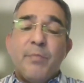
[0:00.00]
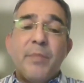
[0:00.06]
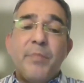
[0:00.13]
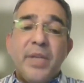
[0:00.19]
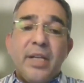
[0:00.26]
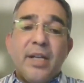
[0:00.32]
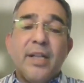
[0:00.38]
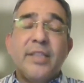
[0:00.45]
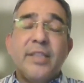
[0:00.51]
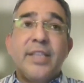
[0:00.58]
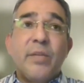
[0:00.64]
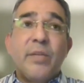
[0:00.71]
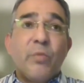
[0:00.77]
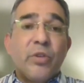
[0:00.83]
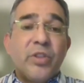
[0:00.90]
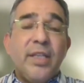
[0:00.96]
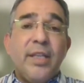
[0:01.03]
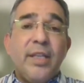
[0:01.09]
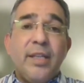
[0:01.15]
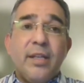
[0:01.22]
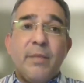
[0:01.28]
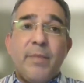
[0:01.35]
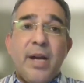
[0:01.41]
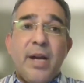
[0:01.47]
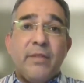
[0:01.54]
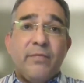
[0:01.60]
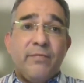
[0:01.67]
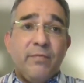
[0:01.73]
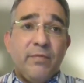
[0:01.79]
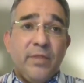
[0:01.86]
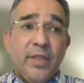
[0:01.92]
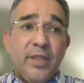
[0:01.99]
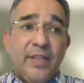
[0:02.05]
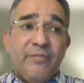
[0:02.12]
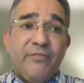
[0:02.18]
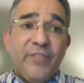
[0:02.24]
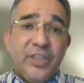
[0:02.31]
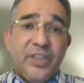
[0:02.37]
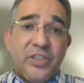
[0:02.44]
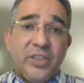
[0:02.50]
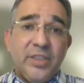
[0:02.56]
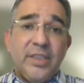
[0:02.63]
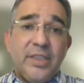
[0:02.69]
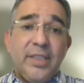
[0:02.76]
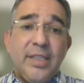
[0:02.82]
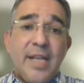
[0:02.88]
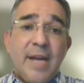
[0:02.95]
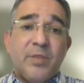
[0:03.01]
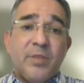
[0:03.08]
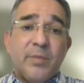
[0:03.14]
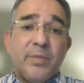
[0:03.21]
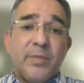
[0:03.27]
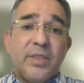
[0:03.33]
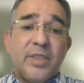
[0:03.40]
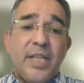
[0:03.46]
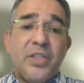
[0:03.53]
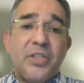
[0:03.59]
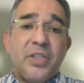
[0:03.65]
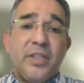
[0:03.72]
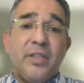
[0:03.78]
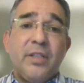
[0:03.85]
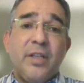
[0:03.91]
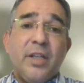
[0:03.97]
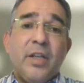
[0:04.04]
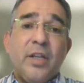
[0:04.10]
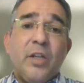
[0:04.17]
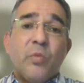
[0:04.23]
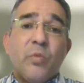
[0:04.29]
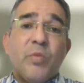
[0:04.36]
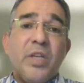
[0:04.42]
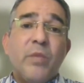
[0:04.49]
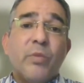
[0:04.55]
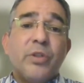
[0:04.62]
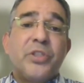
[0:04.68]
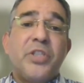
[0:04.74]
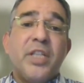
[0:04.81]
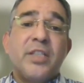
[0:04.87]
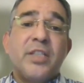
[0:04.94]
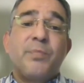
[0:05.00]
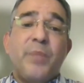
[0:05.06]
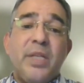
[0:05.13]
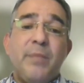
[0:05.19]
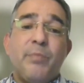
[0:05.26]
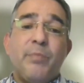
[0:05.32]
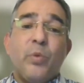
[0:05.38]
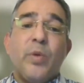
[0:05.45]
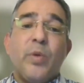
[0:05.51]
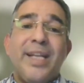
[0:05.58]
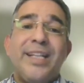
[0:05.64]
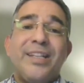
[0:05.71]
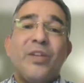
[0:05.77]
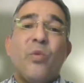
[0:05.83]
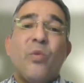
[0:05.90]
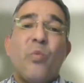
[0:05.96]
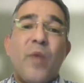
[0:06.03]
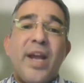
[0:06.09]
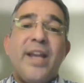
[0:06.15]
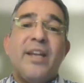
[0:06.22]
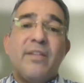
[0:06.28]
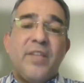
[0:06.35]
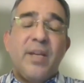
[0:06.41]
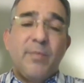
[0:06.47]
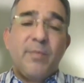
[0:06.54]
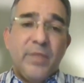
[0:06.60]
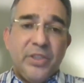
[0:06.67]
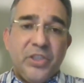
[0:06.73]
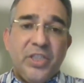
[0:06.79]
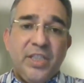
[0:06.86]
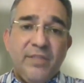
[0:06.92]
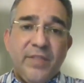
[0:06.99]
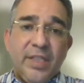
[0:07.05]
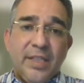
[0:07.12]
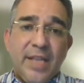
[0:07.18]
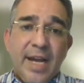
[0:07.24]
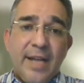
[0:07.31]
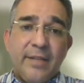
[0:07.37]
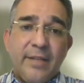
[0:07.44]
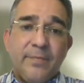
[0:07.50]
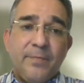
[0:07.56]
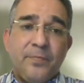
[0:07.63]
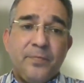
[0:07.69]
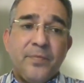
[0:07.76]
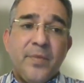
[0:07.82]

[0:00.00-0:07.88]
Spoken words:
but because they were thinking about efficiency and optimization, we were just people in the way of them achieving that.